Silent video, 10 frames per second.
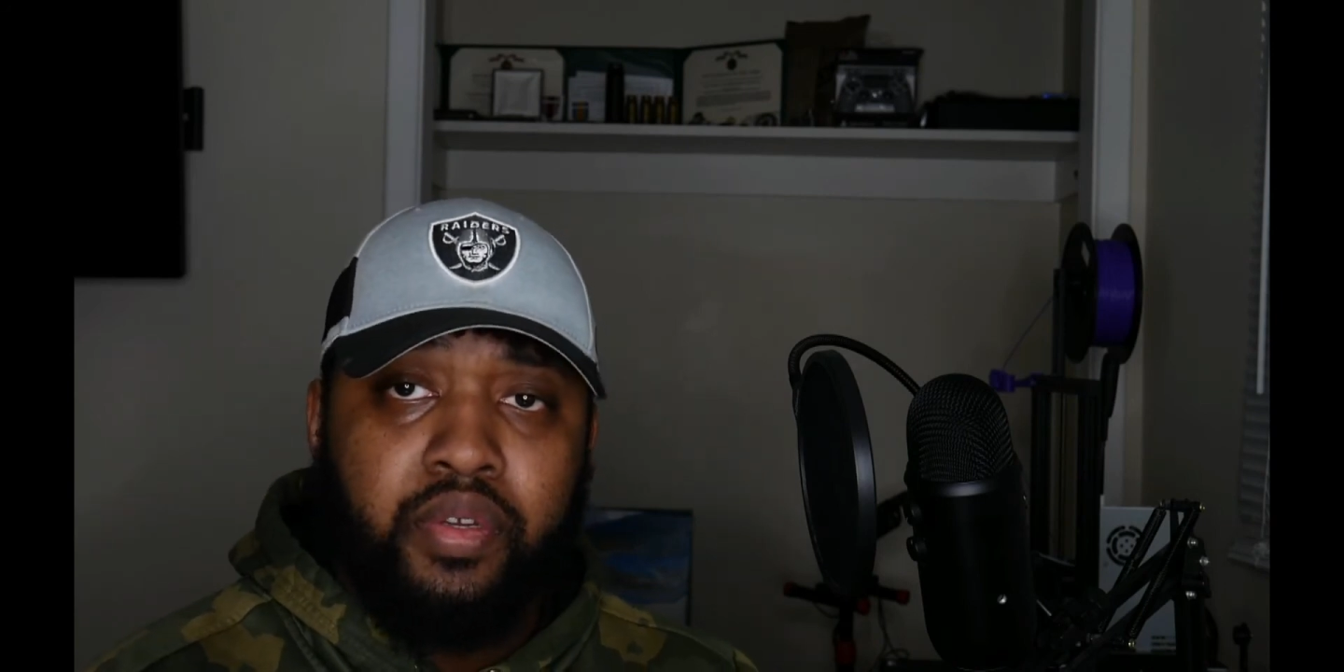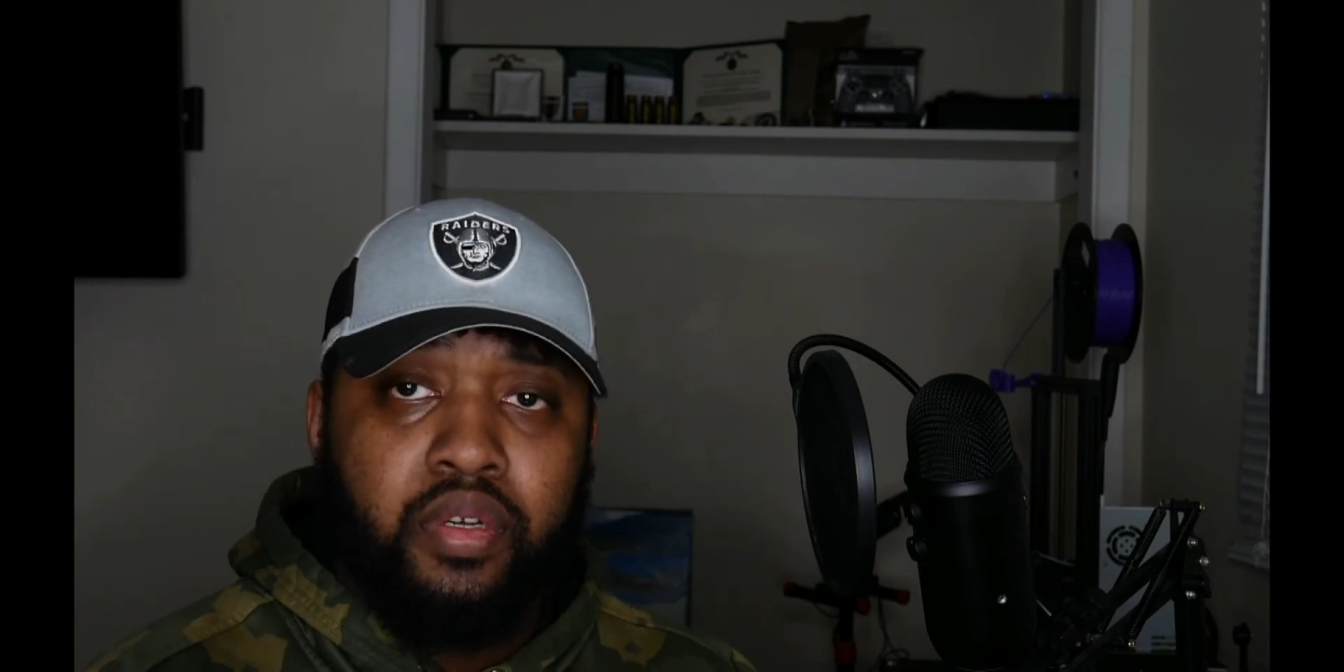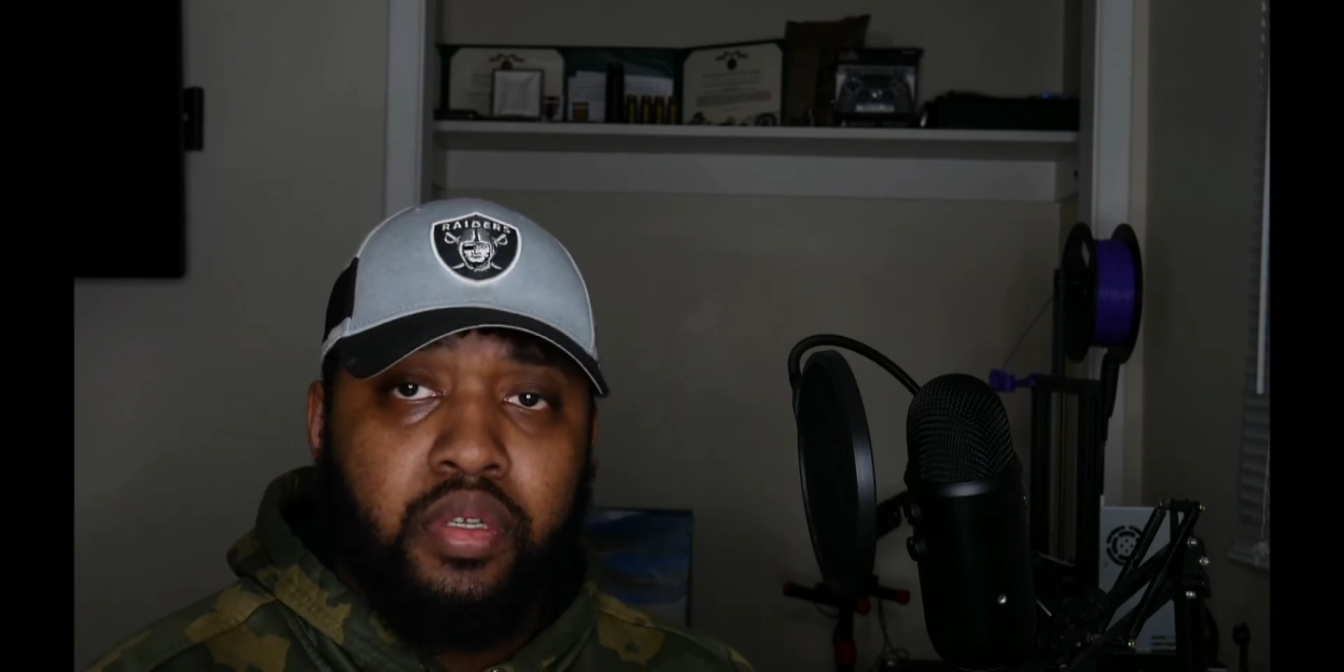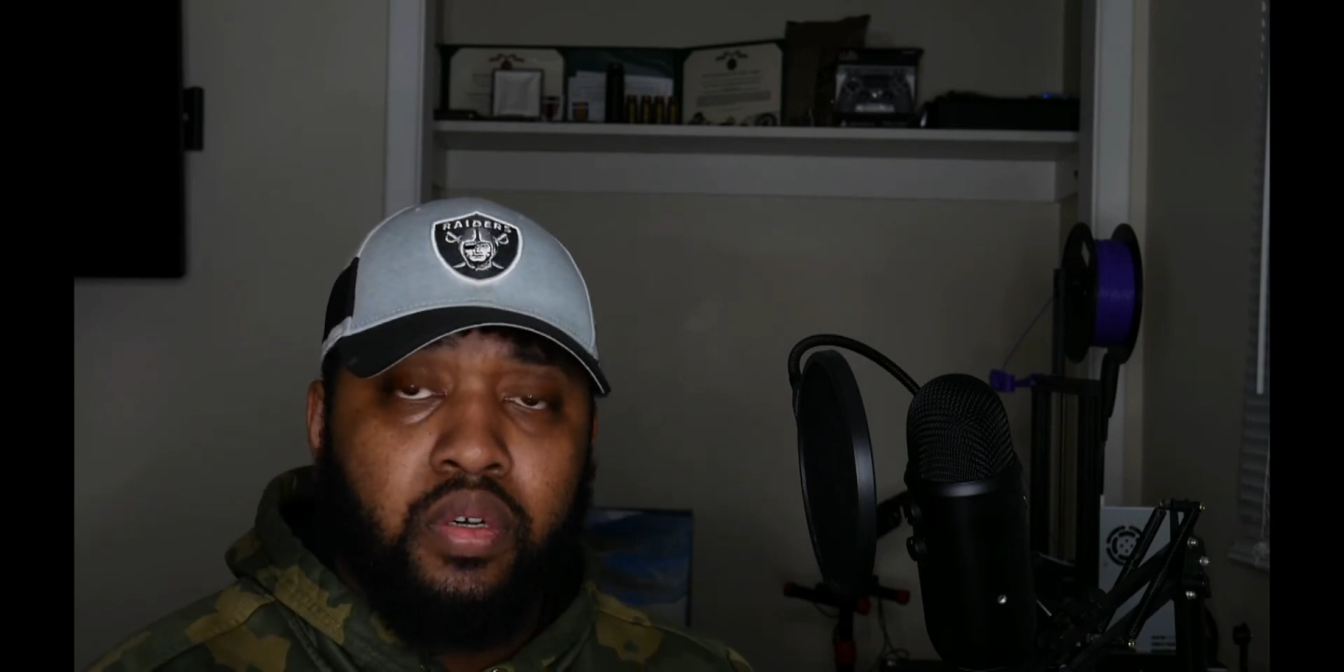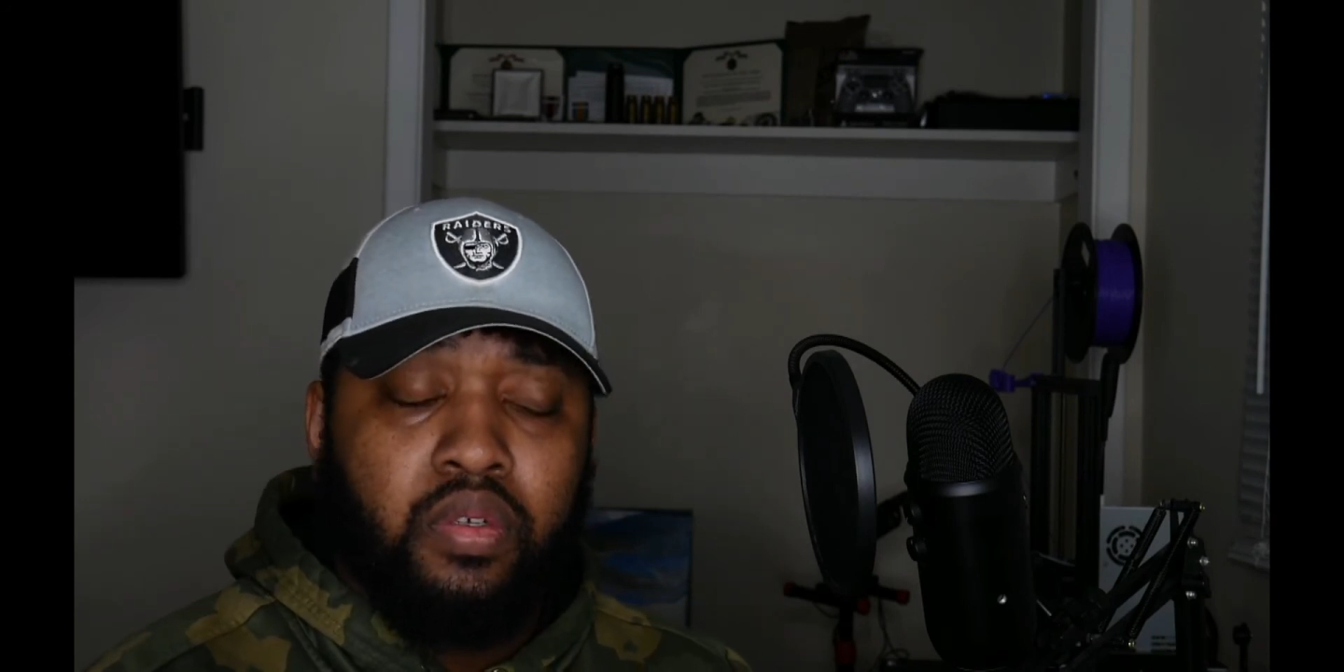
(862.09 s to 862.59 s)

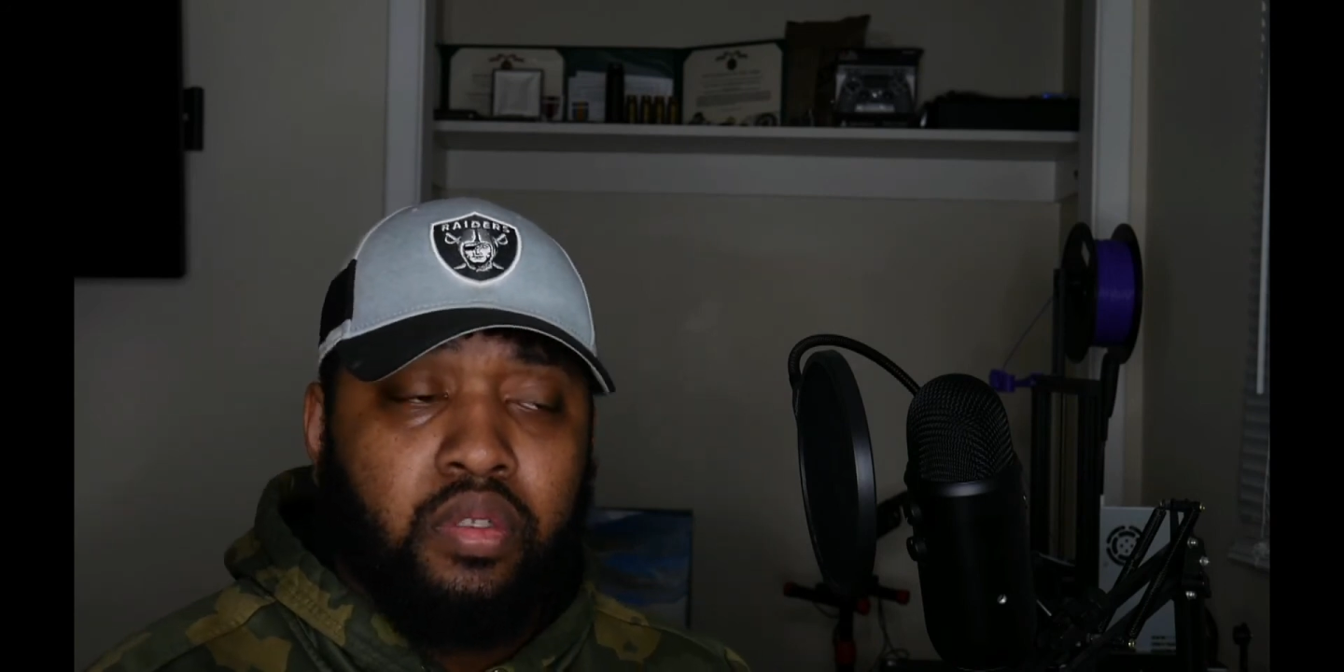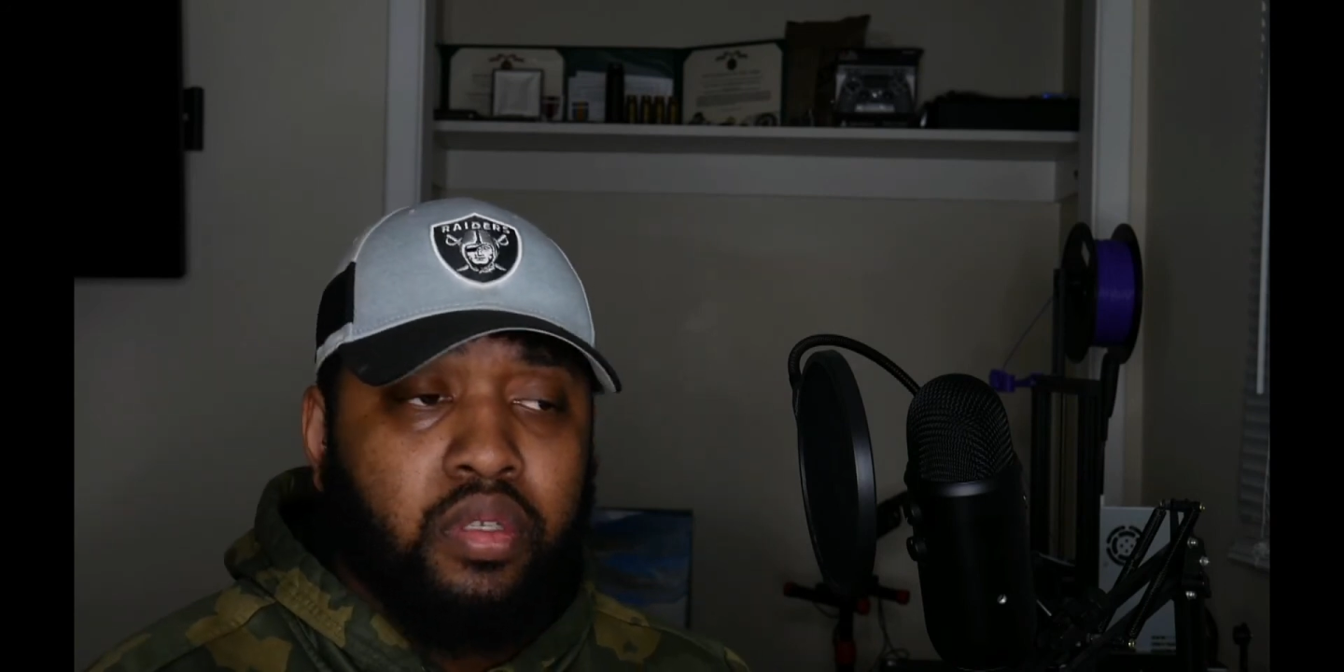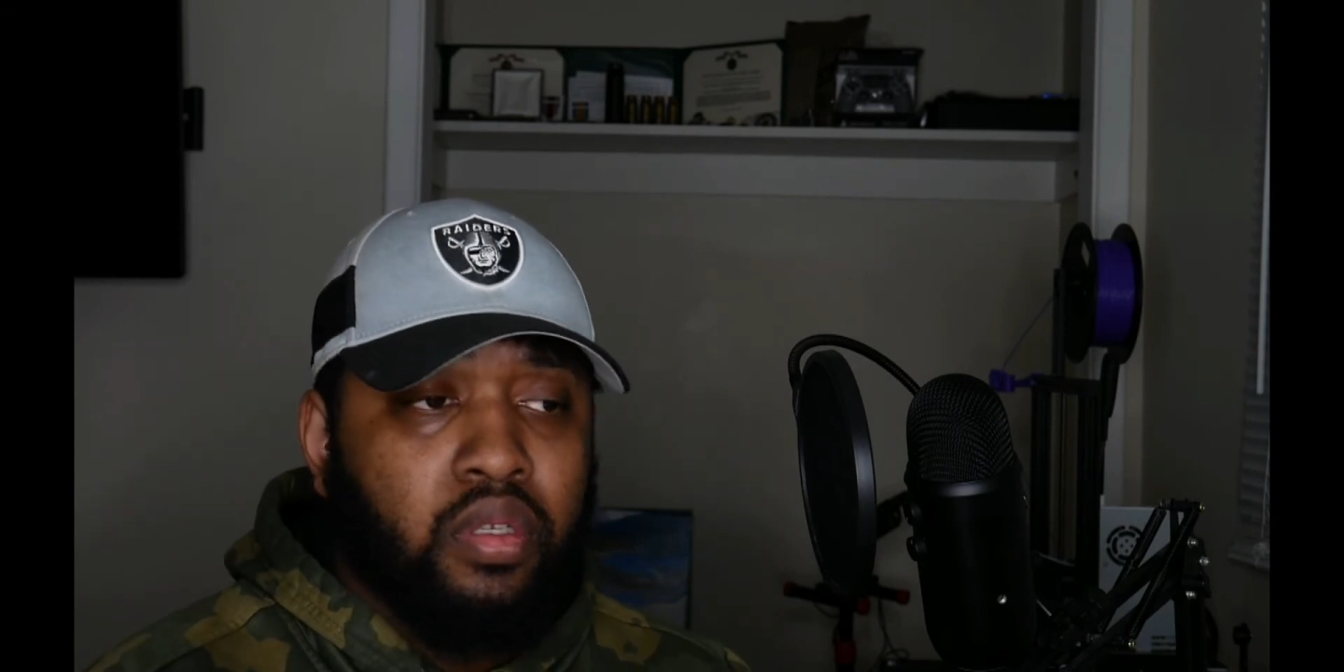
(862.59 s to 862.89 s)
years old,